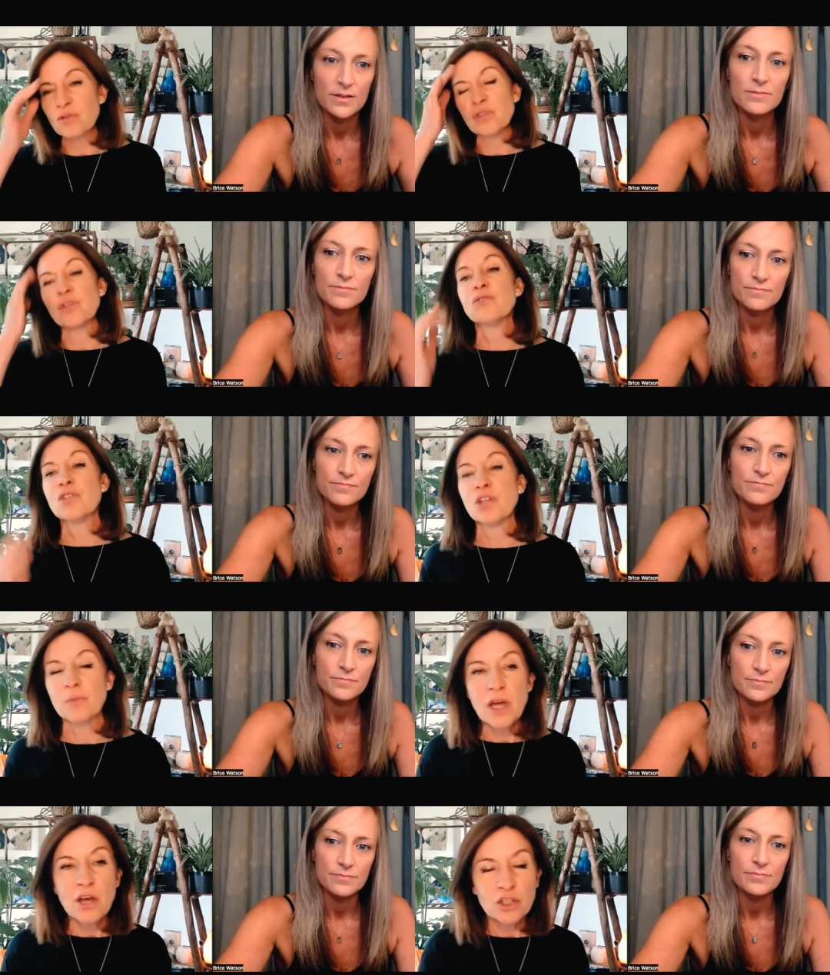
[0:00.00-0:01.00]
Speaker 1: on the youtube
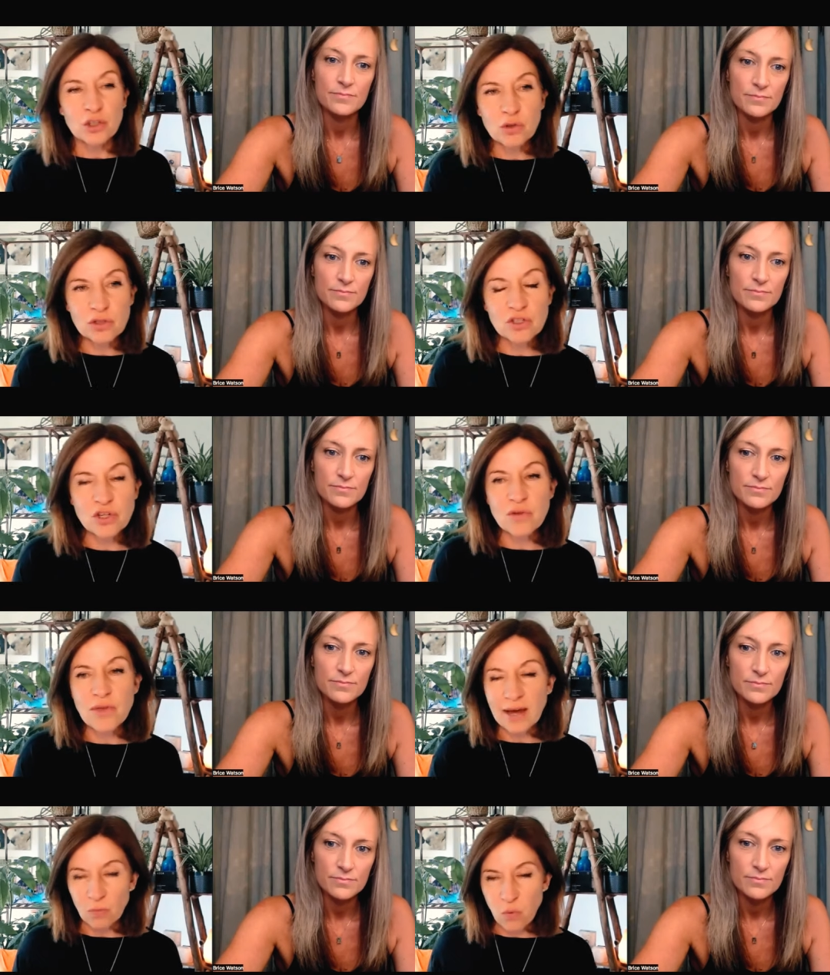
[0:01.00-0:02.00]
you can do
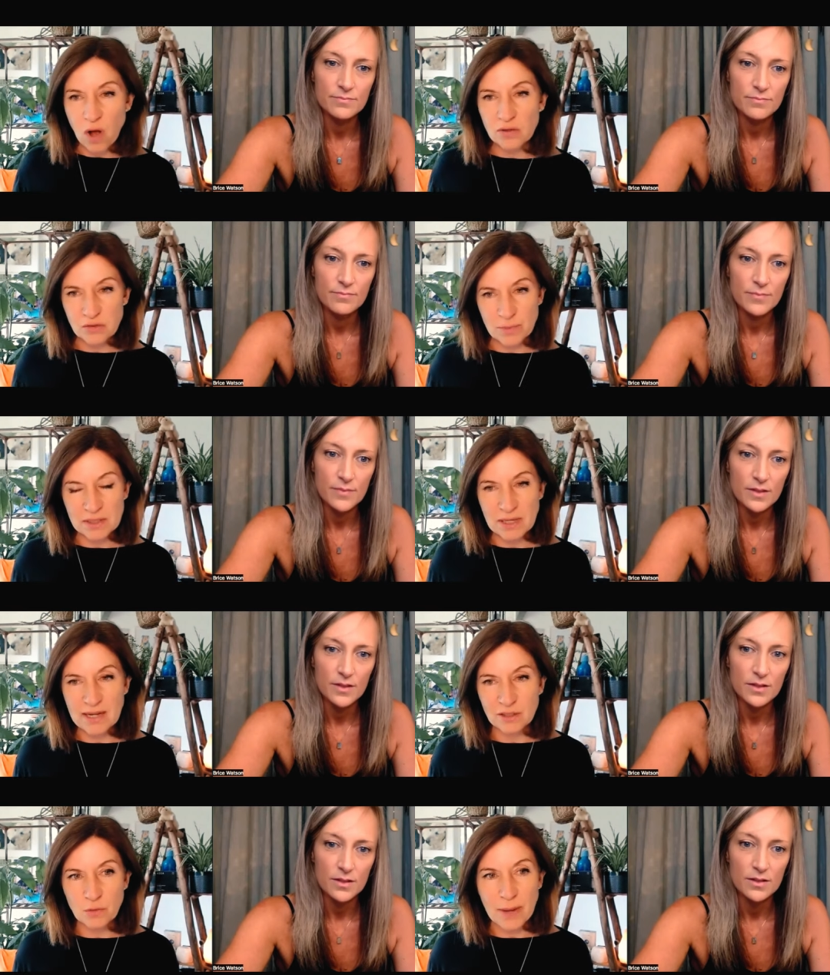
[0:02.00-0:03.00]
that whilst
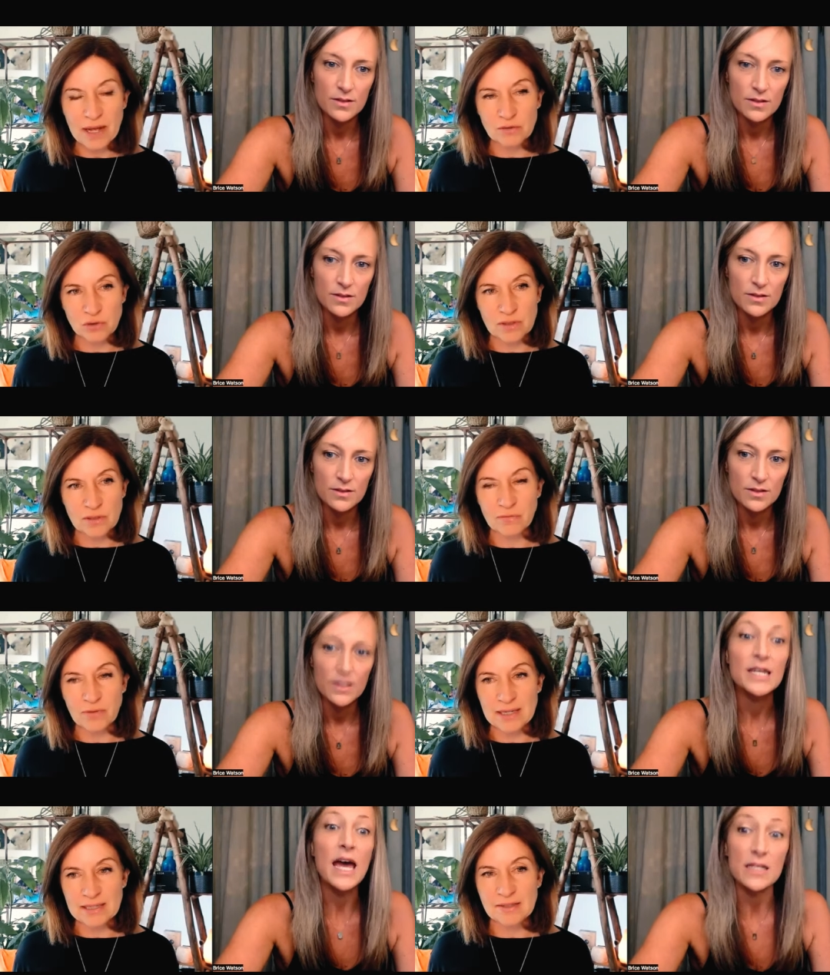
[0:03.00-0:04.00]
maintaining your boundaries and
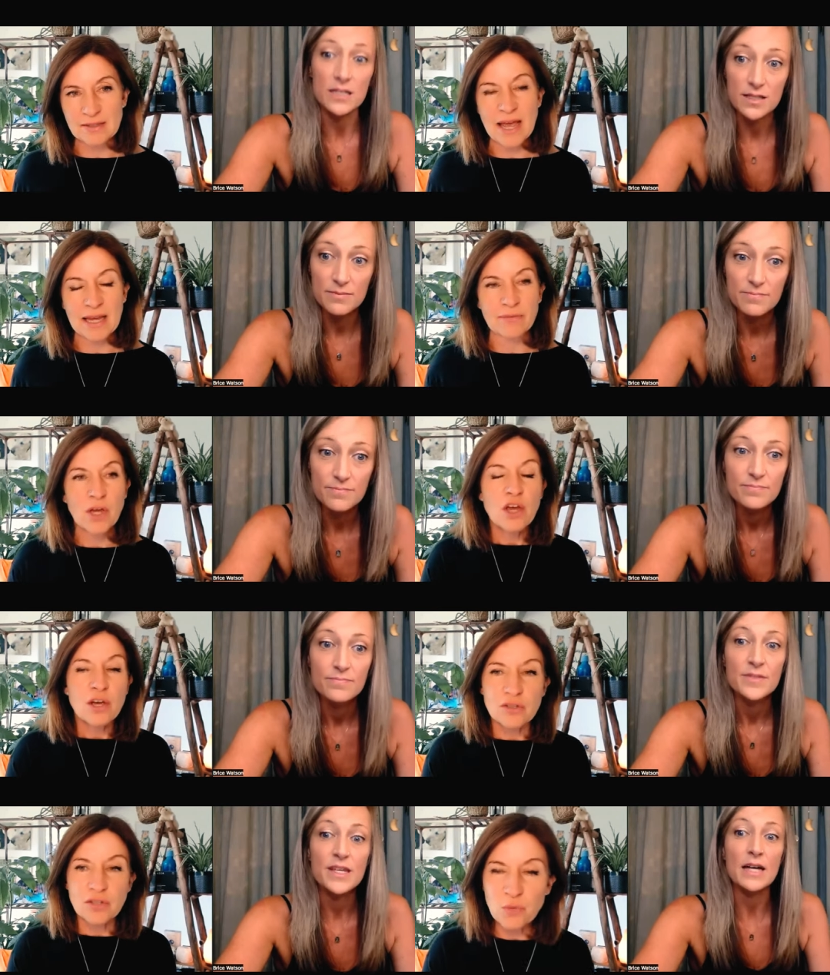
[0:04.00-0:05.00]
feeling safe
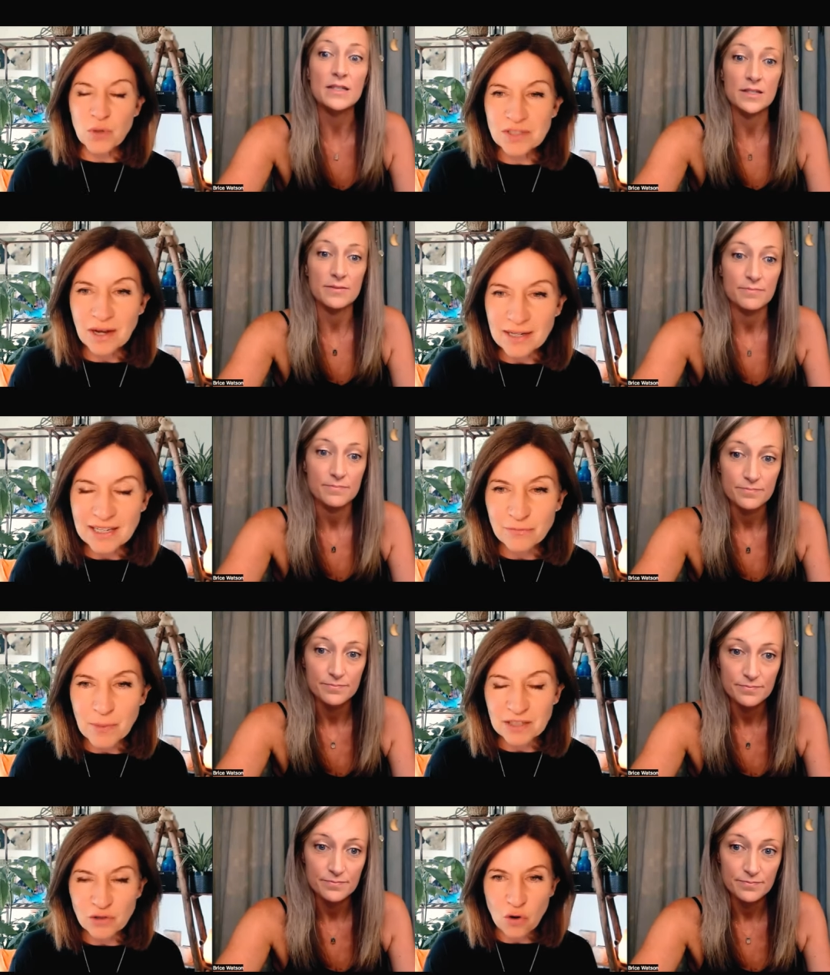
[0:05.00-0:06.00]
so yeah. would i leave my
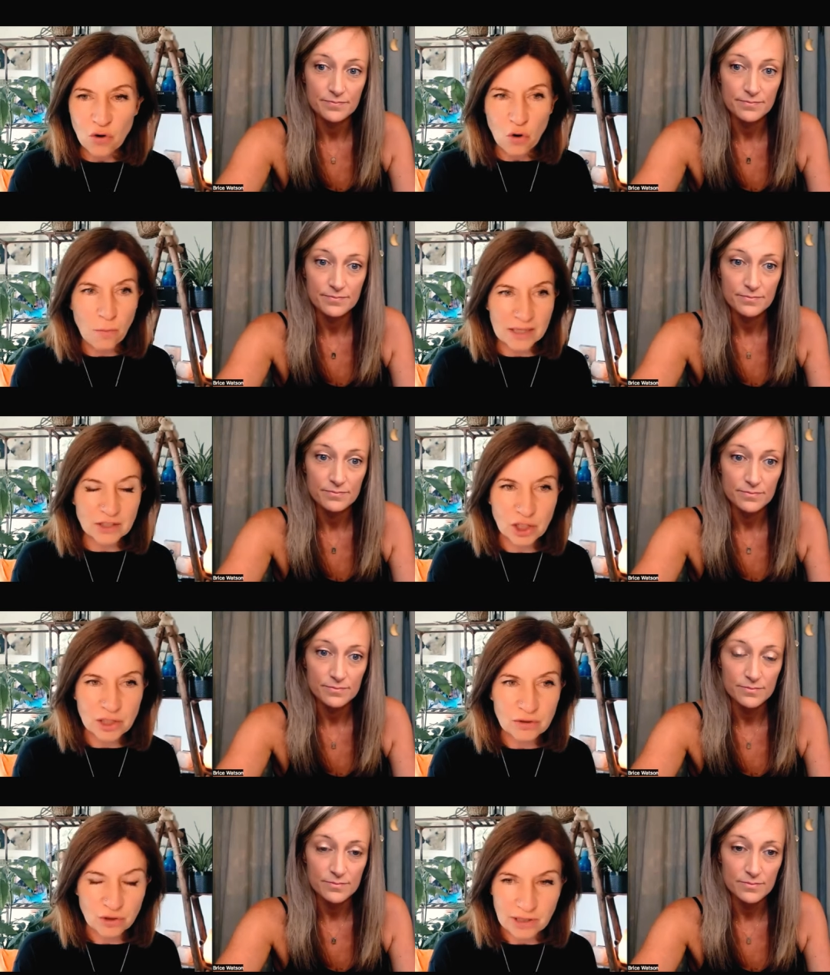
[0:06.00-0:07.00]
dog or my
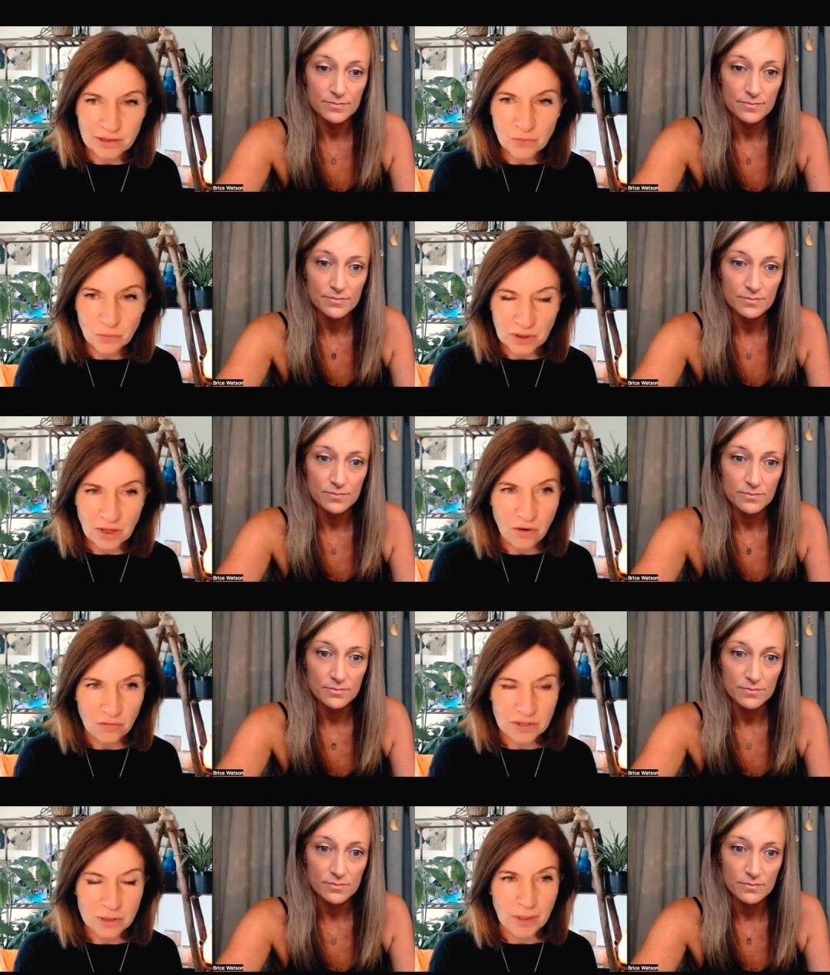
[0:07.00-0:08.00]
children with half
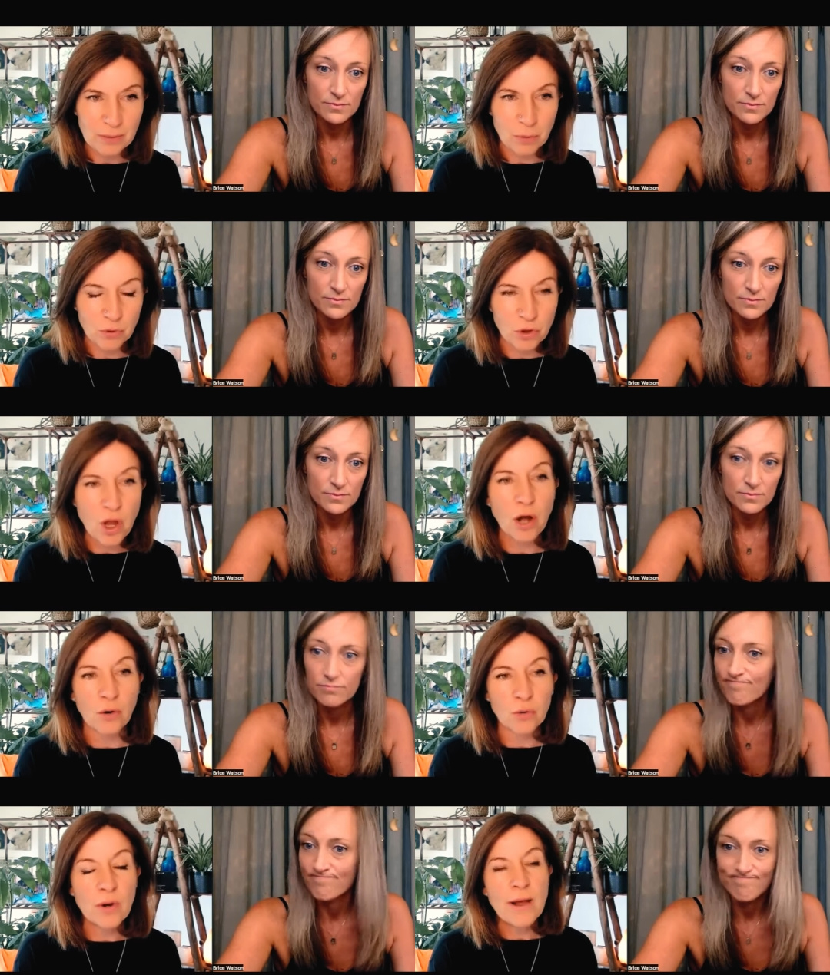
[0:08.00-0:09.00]
these people
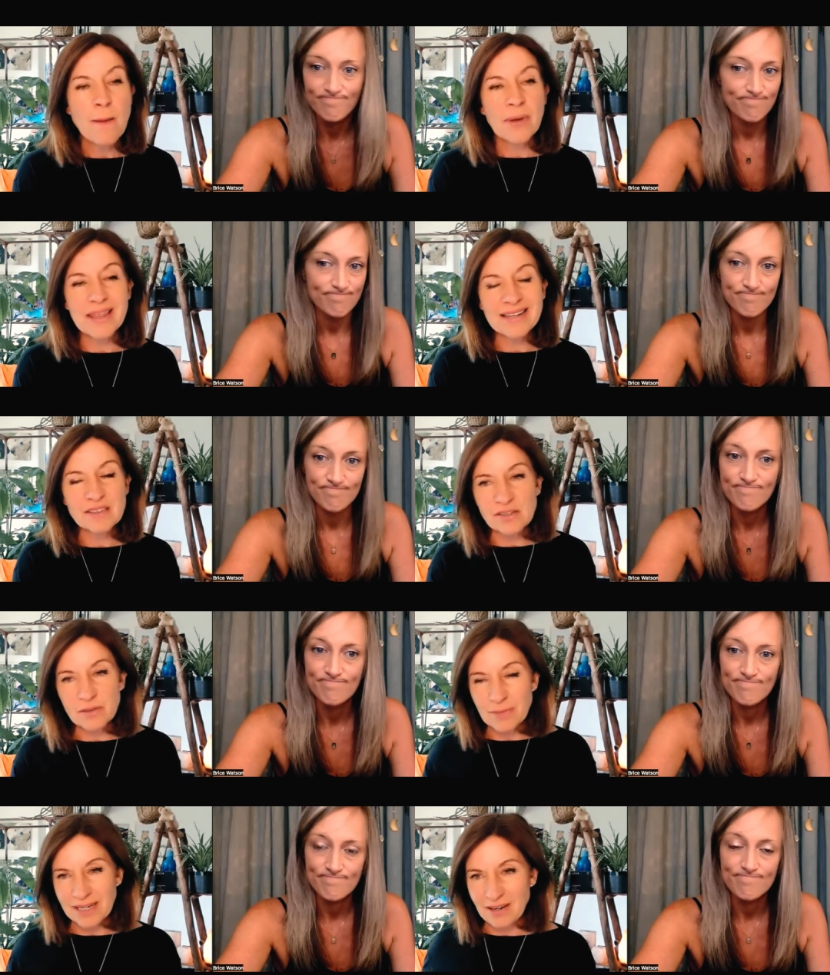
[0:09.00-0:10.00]
no but that doesn't
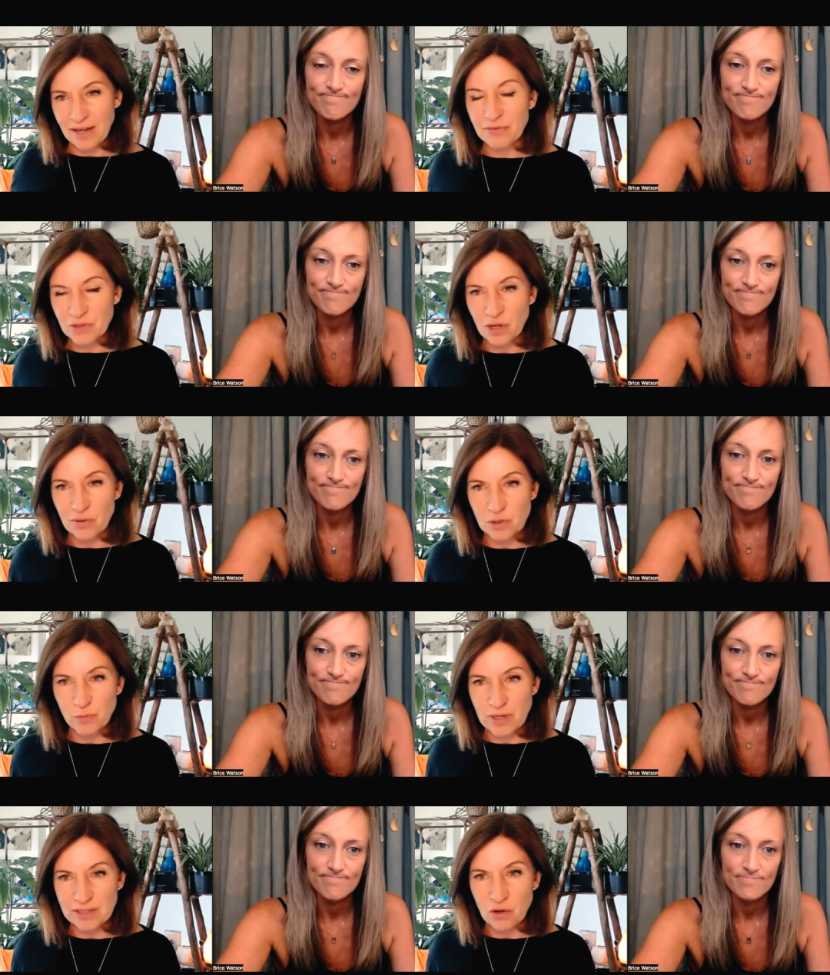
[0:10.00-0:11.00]
mean i have to go and
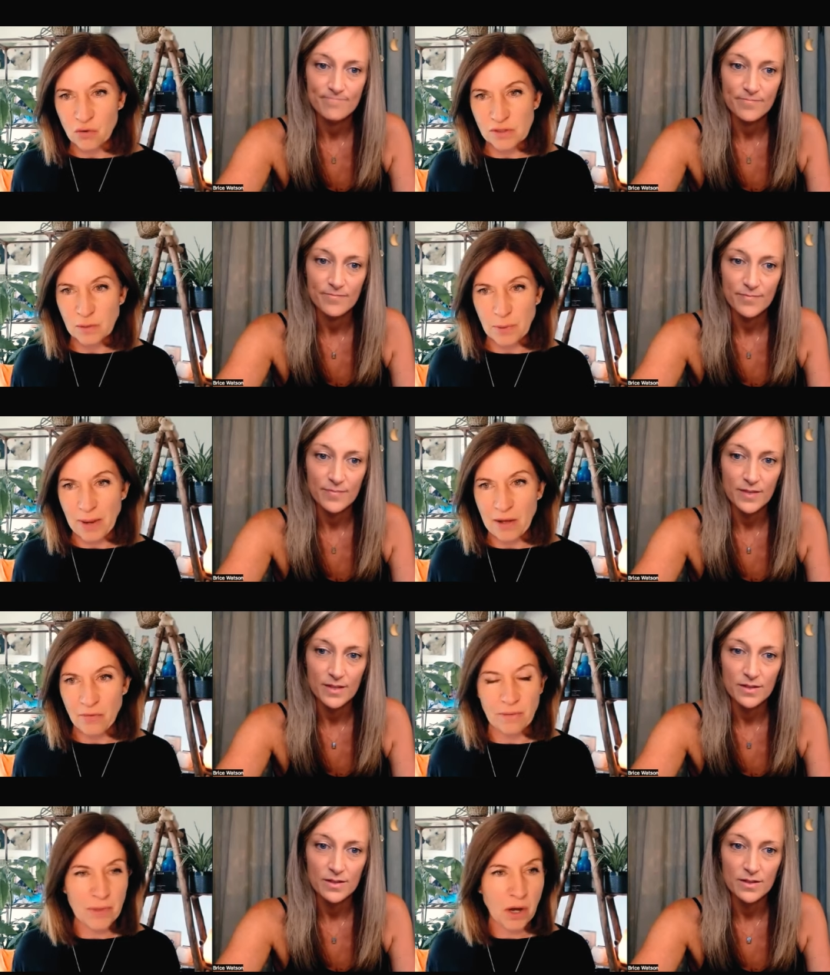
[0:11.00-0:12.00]
spread gossip about
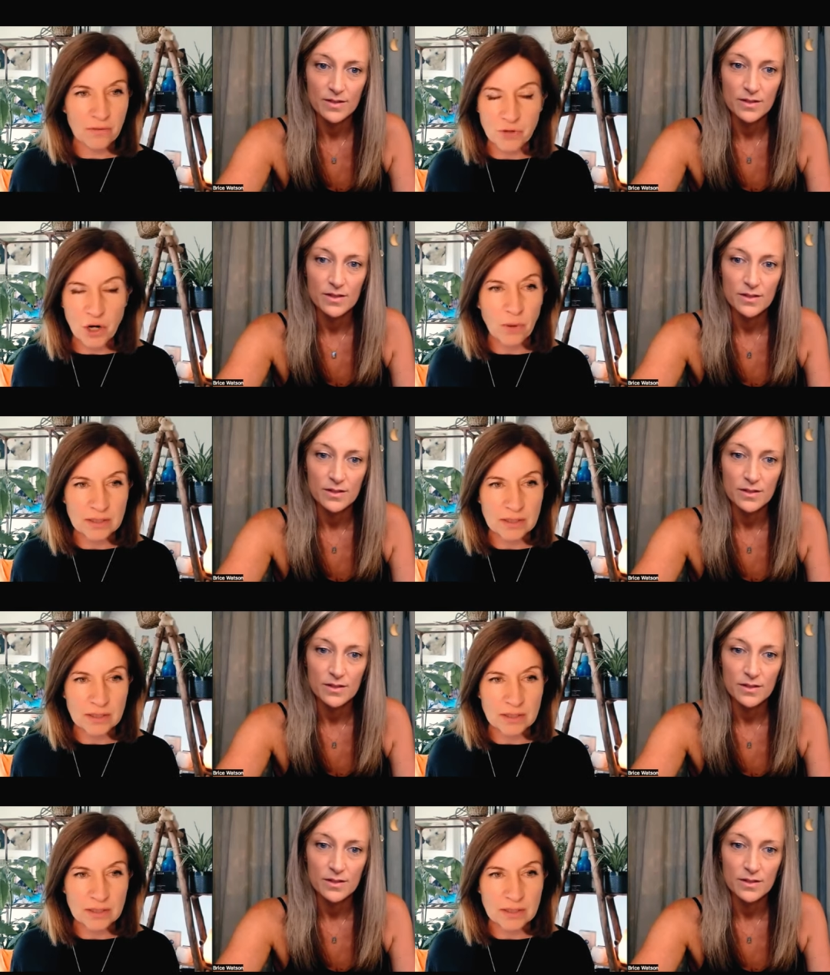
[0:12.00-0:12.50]
them that i've no